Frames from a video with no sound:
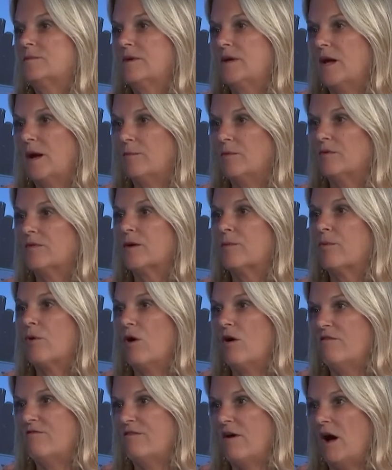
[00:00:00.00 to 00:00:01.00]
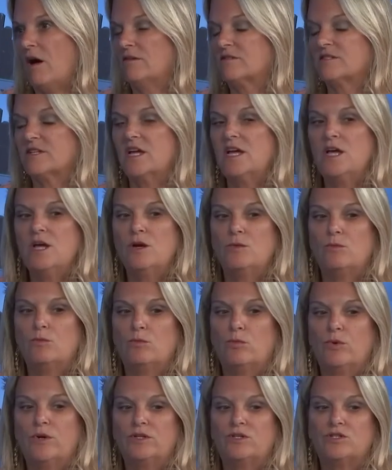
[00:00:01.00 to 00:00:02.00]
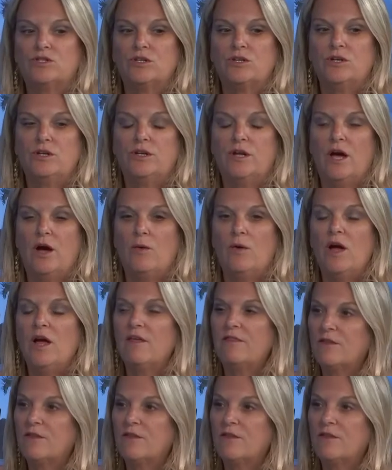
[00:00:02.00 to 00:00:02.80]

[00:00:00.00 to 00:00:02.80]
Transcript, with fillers: to be able the profiles which, you know,